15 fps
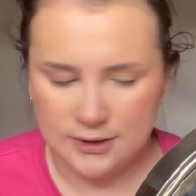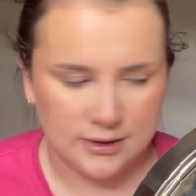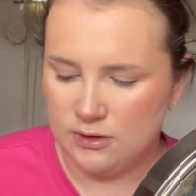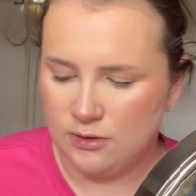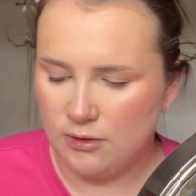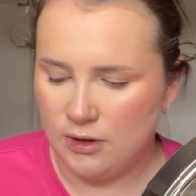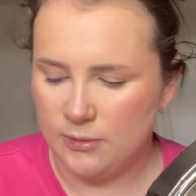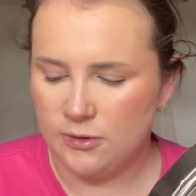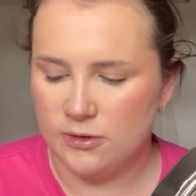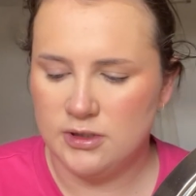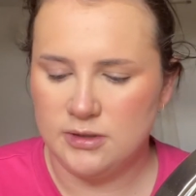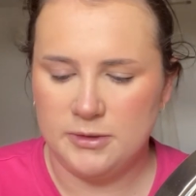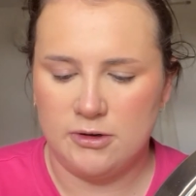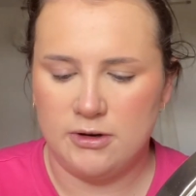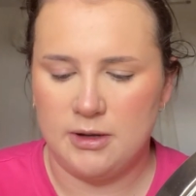I'm going to be
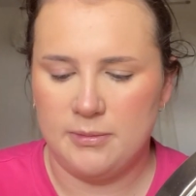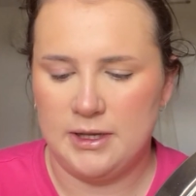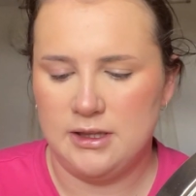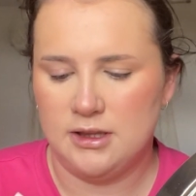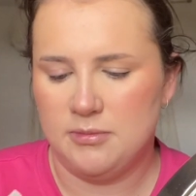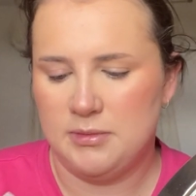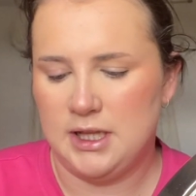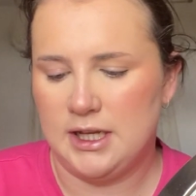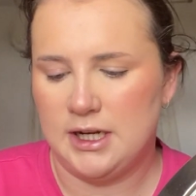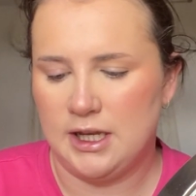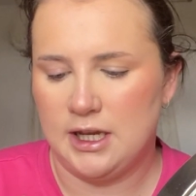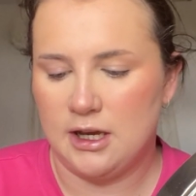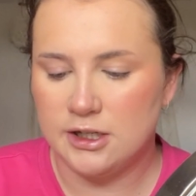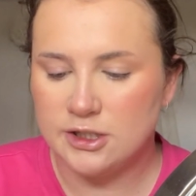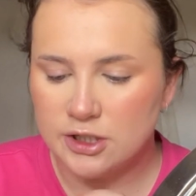grabbing the Milani
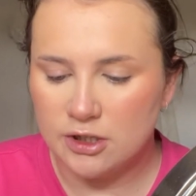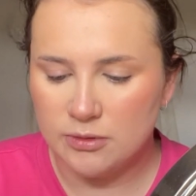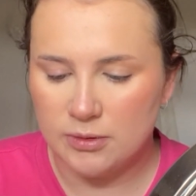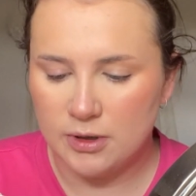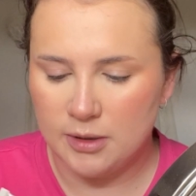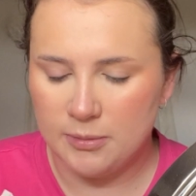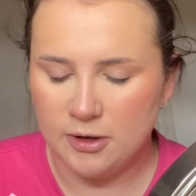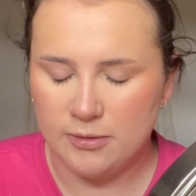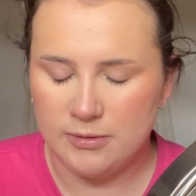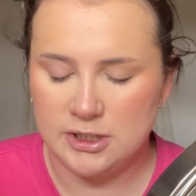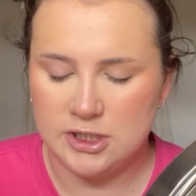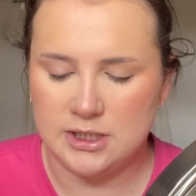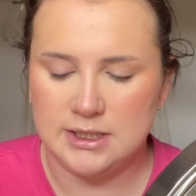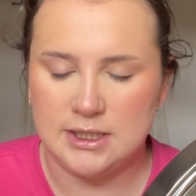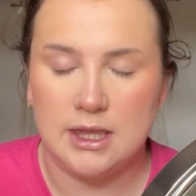eyeshadow primer, which is
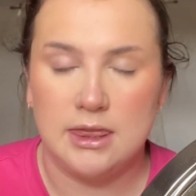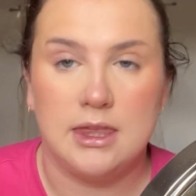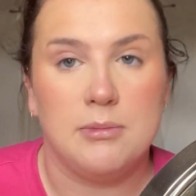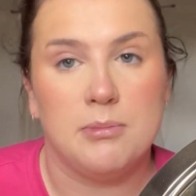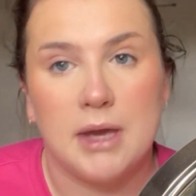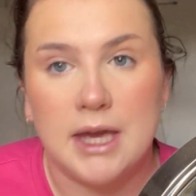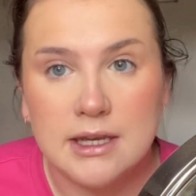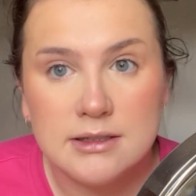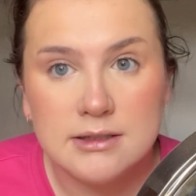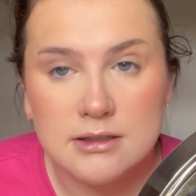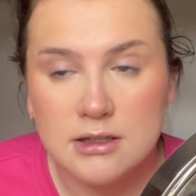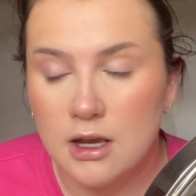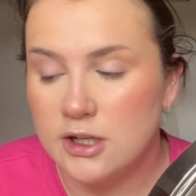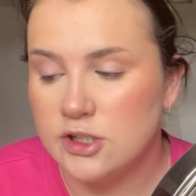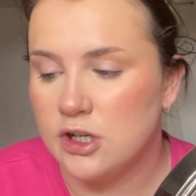the best
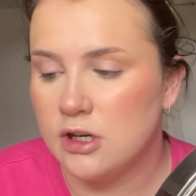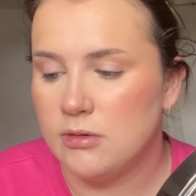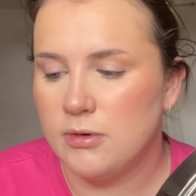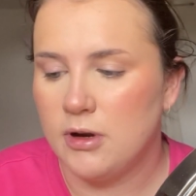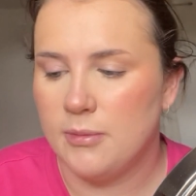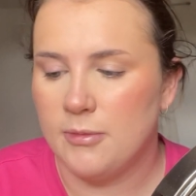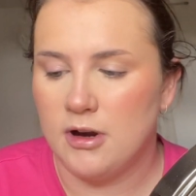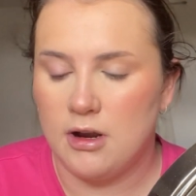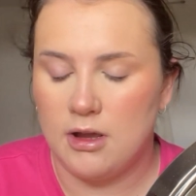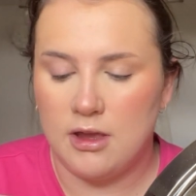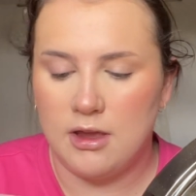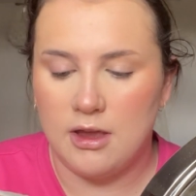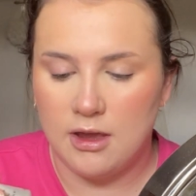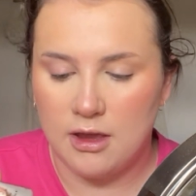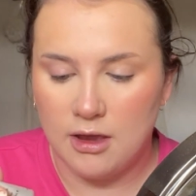eyeshadow primer
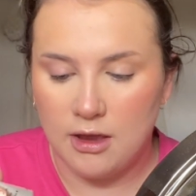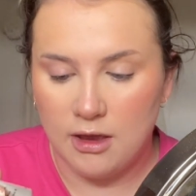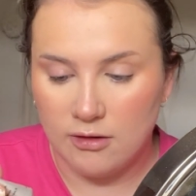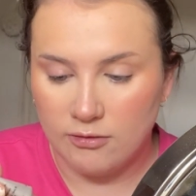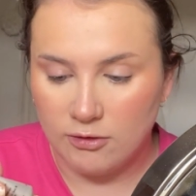ever.